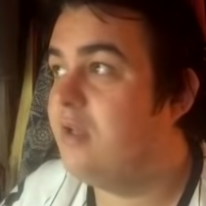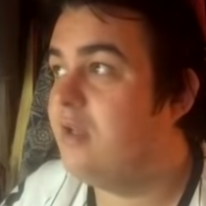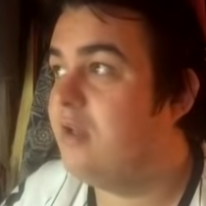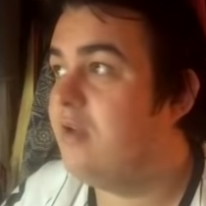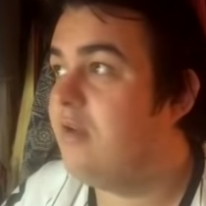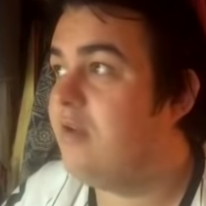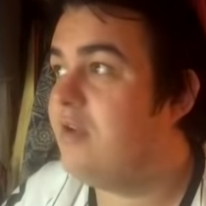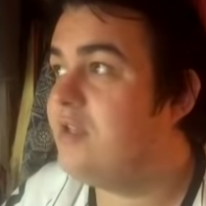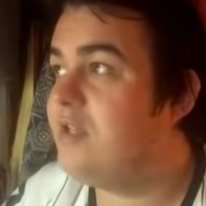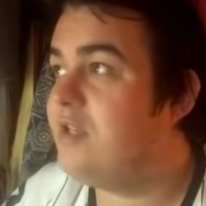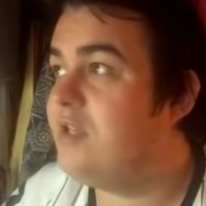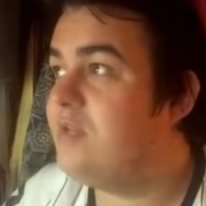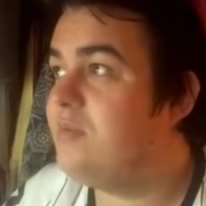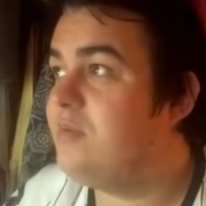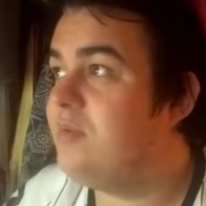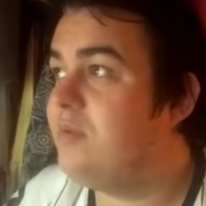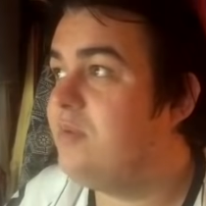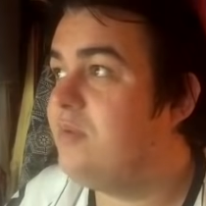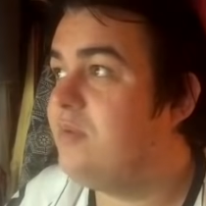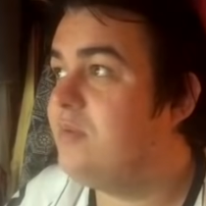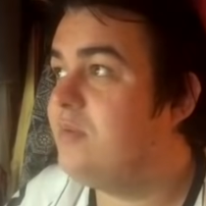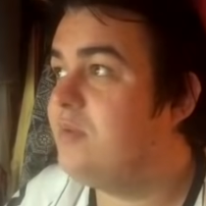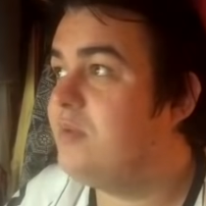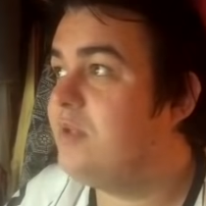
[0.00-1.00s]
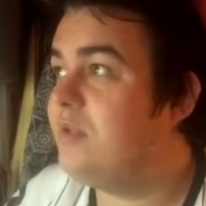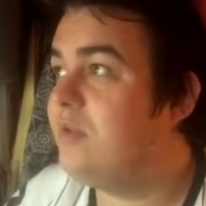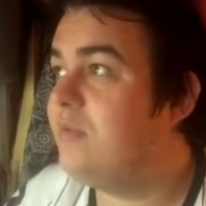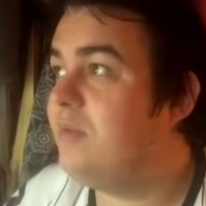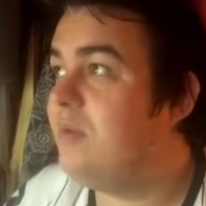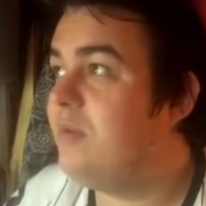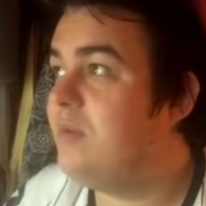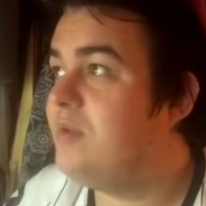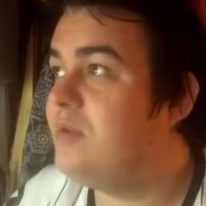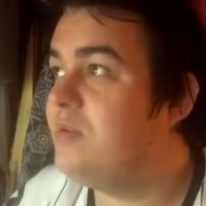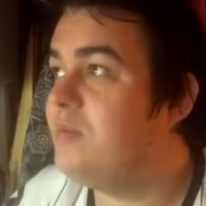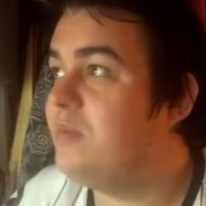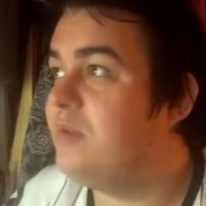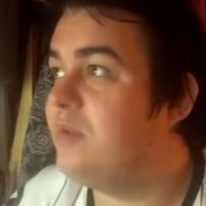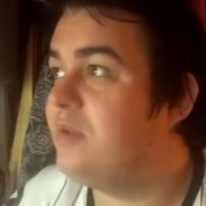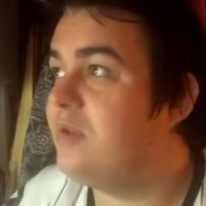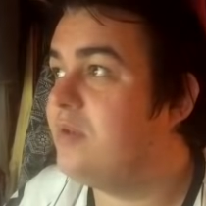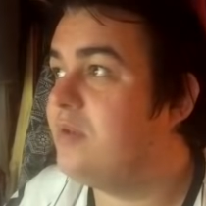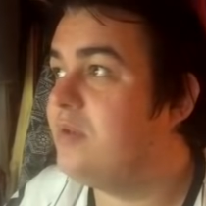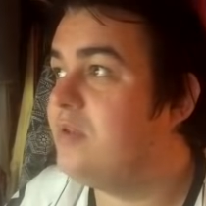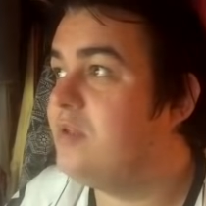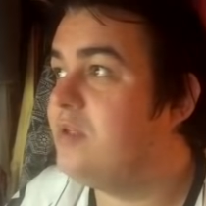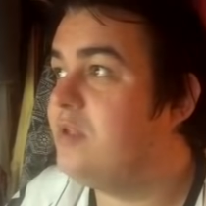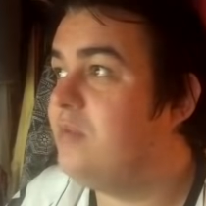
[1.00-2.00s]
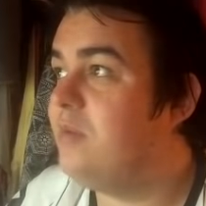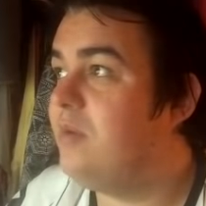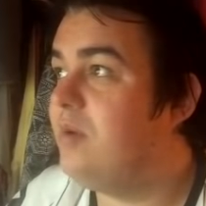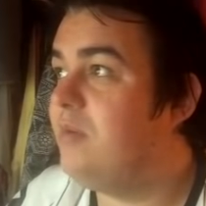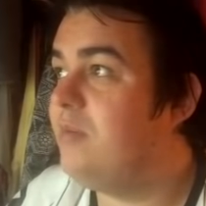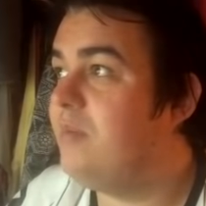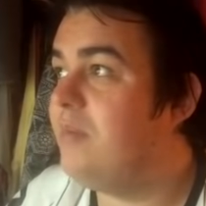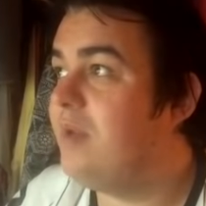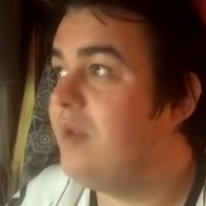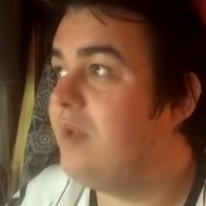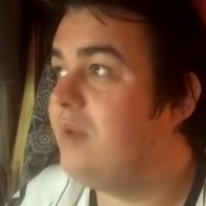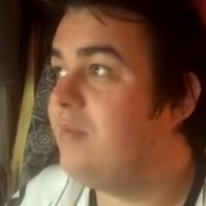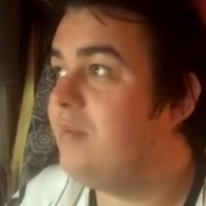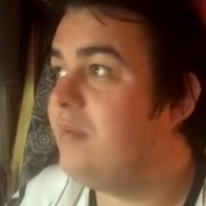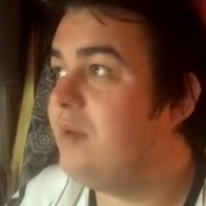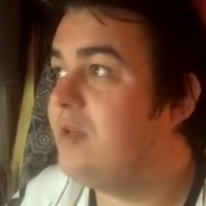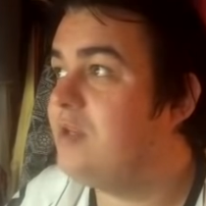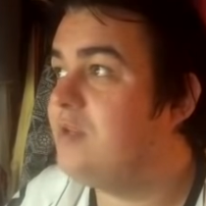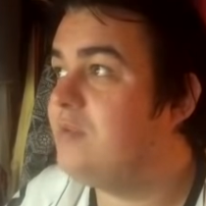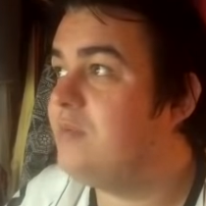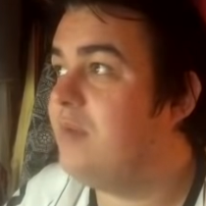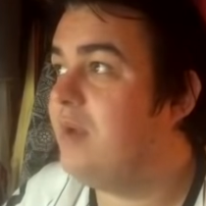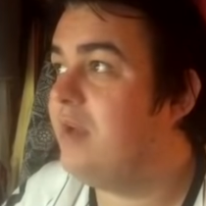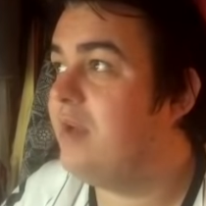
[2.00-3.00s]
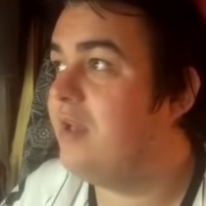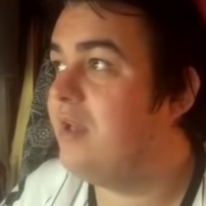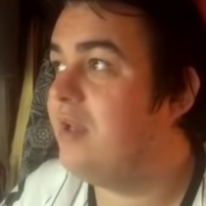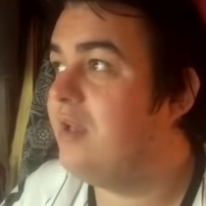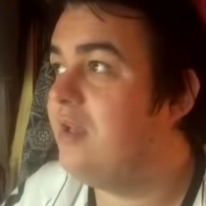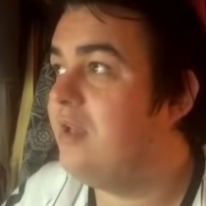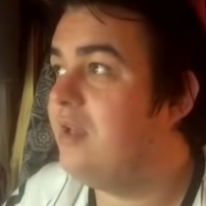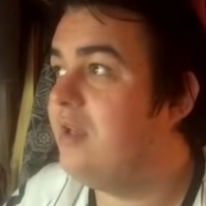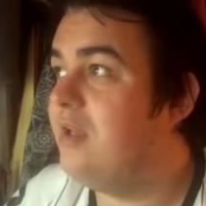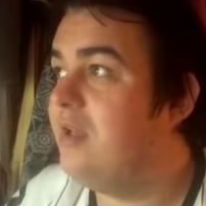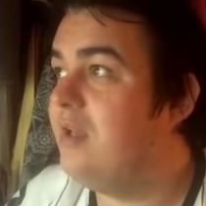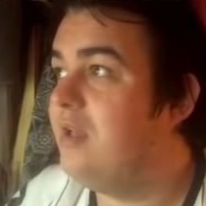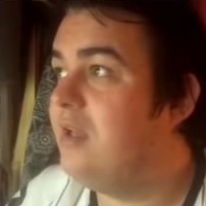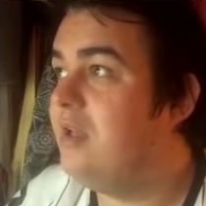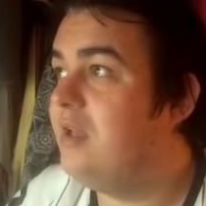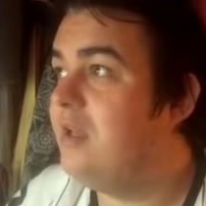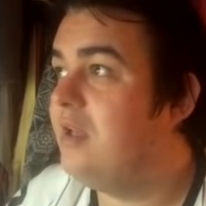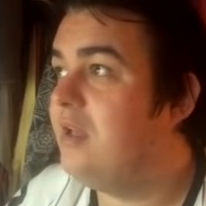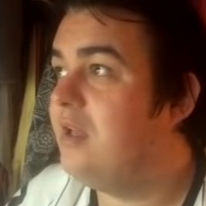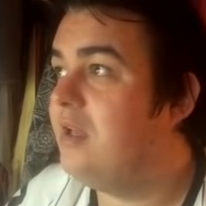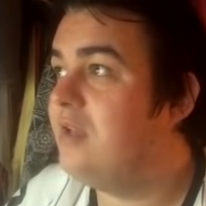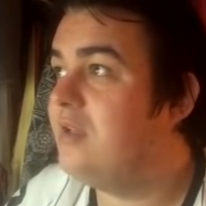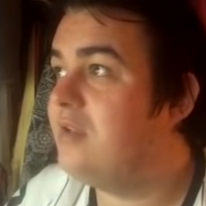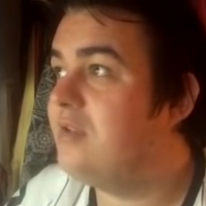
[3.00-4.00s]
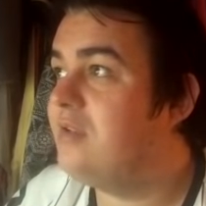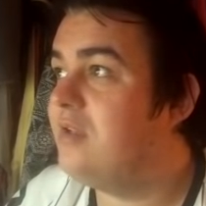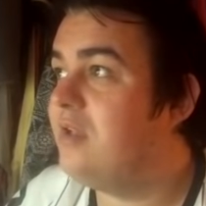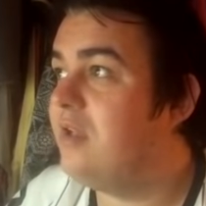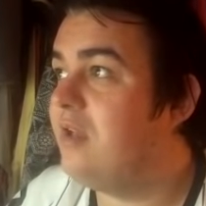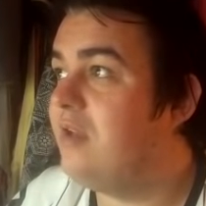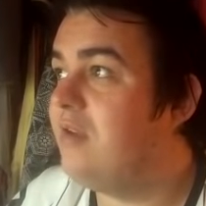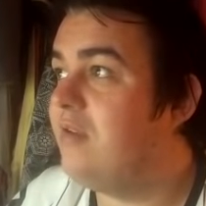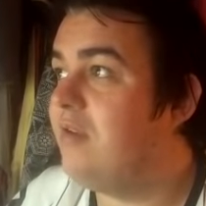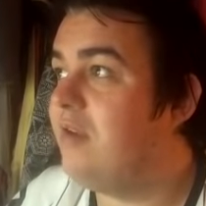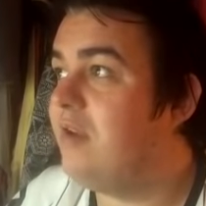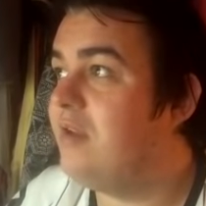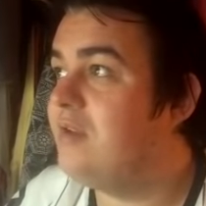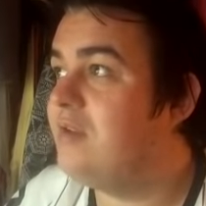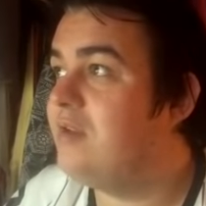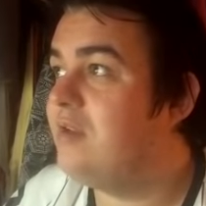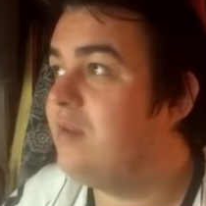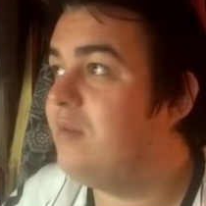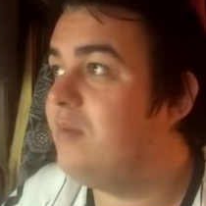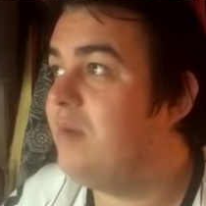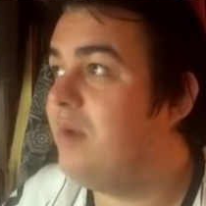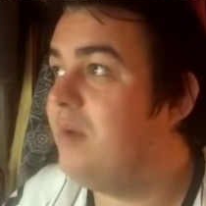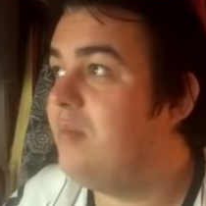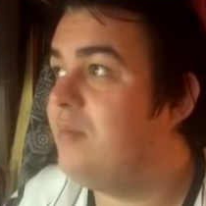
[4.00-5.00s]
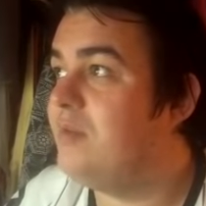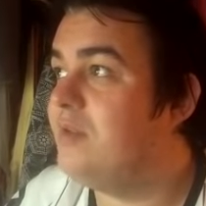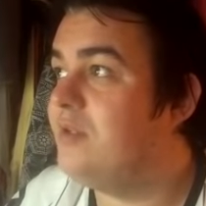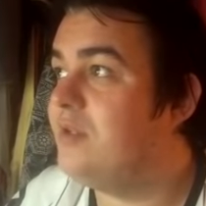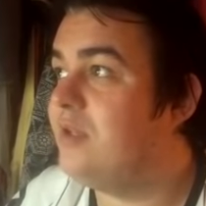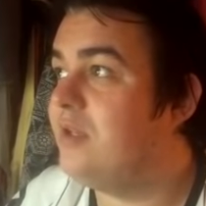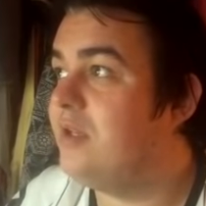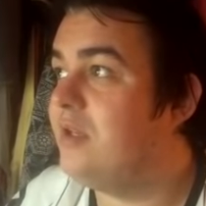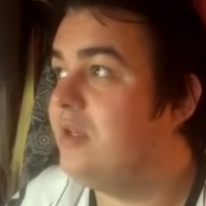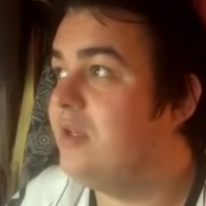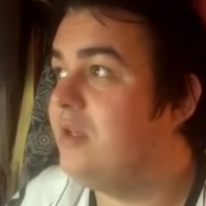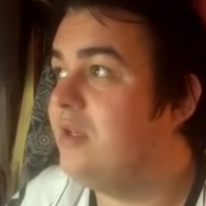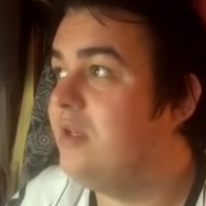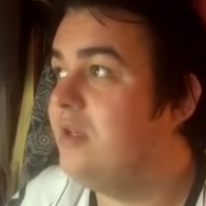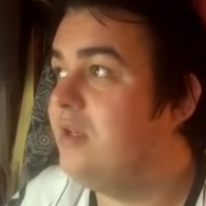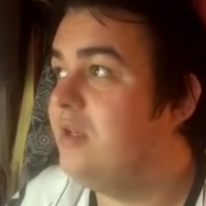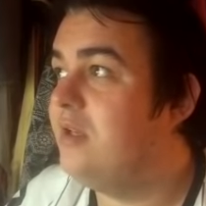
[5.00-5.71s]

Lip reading: Congratulations, Big Boobs self-published book. She won't make much money as selling rights to the publisher.